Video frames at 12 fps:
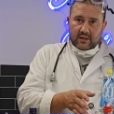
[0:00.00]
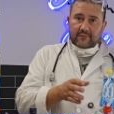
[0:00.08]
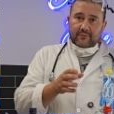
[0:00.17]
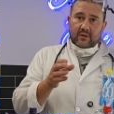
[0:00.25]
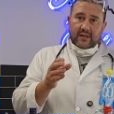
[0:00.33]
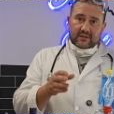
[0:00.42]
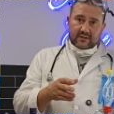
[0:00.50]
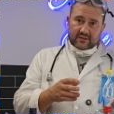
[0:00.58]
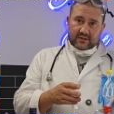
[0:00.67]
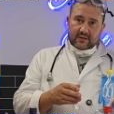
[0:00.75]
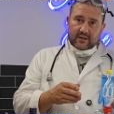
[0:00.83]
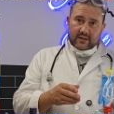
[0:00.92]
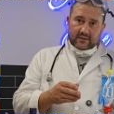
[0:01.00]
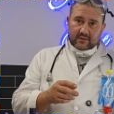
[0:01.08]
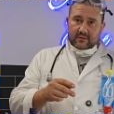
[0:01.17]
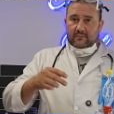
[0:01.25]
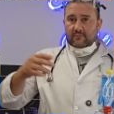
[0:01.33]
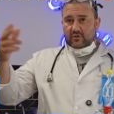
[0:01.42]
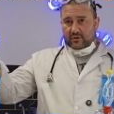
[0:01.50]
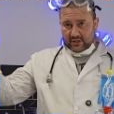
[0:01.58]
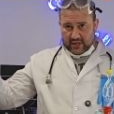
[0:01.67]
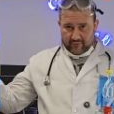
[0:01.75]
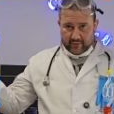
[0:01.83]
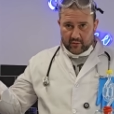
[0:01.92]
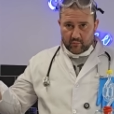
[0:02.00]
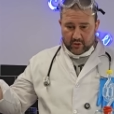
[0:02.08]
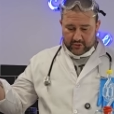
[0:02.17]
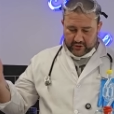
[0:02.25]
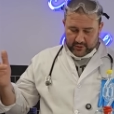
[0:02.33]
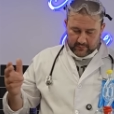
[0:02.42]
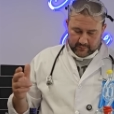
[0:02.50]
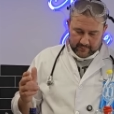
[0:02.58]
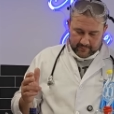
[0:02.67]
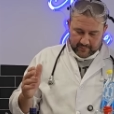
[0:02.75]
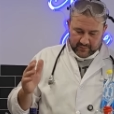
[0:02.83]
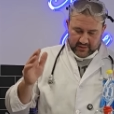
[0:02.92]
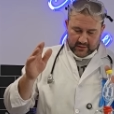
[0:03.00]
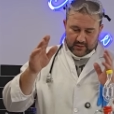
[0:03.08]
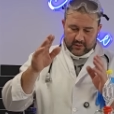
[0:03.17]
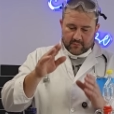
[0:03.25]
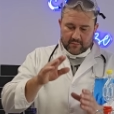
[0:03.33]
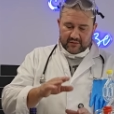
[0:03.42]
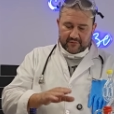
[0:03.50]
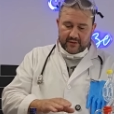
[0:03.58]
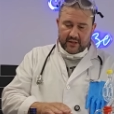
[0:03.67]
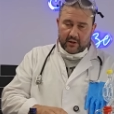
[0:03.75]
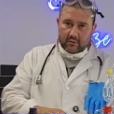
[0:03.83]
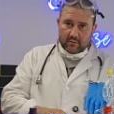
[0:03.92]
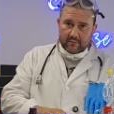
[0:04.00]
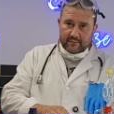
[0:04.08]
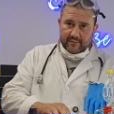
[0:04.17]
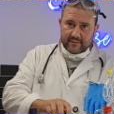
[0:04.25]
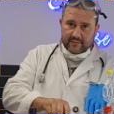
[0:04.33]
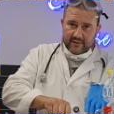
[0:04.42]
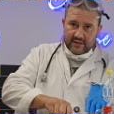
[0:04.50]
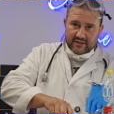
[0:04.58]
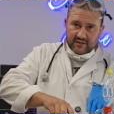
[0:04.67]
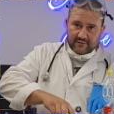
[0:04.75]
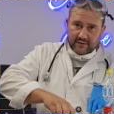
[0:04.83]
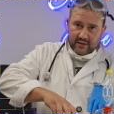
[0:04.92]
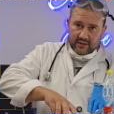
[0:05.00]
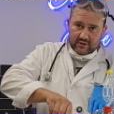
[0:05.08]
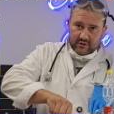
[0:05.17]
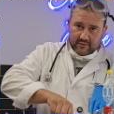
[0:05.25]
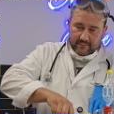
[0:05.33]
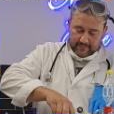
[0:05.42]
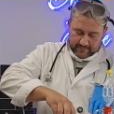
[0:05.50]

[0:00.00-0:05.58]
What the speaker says: If you'd like to see that, just carry on watching. But for now, this is finished.